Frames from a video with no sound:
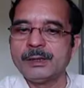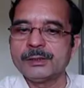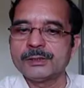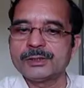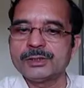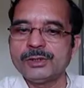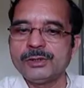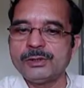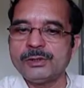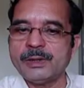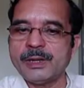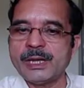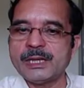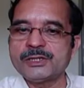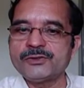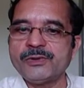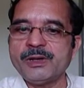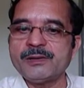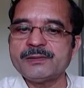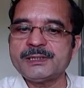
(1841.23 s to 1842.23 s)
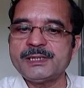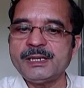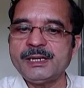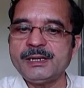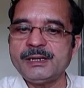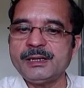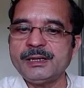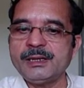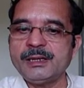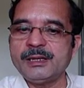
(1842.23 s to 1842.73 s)
So as we have
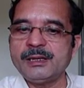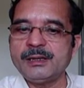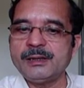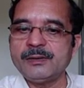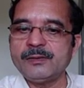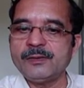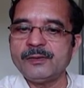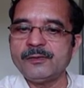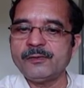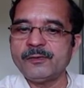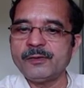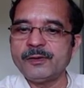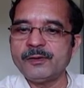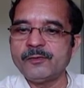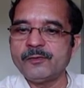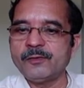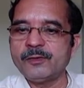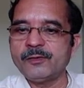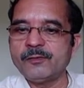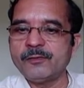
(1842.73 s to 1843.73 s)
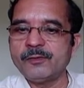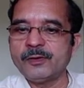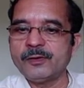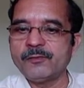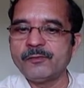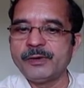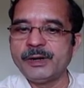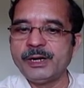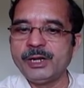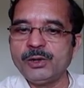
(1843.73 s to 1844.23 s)
seen in the
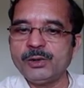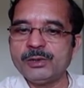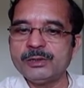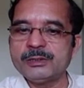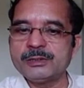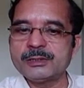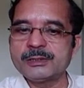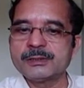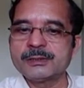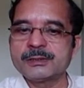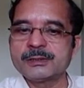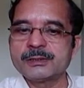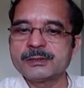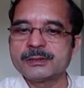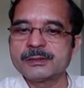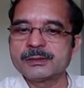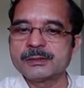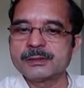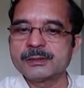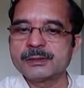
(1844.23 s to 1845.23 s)
videos,